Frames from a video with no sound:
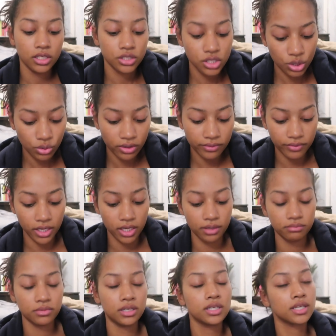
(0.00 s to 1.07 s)
two of
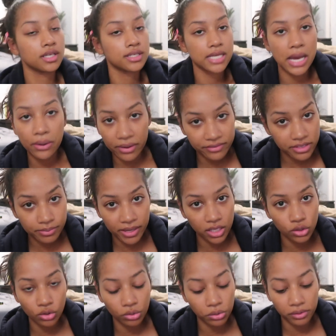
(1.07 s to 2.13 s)
them because now I've spent
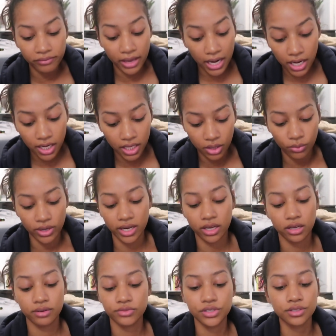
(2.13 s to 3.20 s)
a total of 80 when I
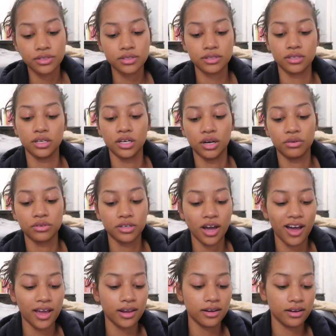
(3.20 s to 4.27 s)
could have just, you know,
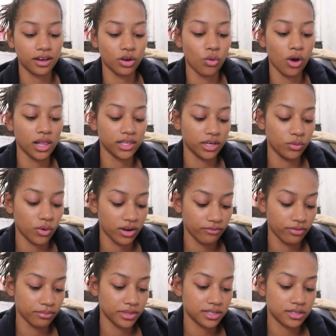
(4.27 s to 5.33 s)
got a quality one
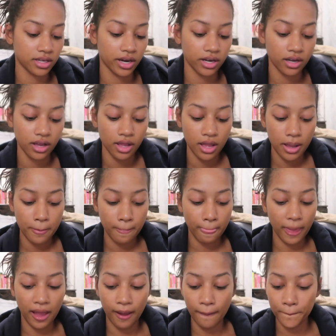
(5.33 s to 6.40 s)
from the start.
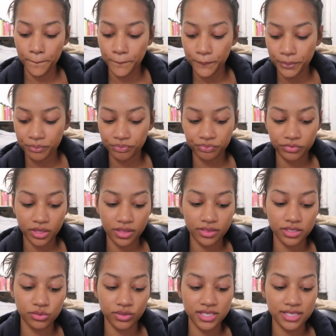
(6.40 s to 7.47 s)
Um,
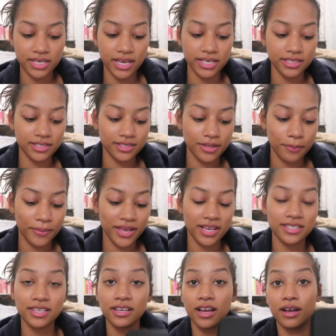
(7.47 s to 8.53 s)
this one's nice
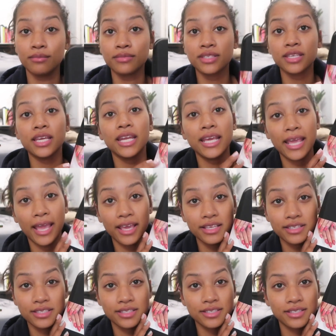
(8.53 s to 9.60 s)
because it comes in a
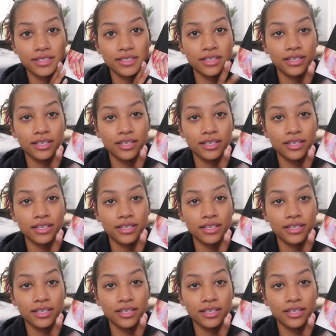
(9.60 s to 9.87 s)
case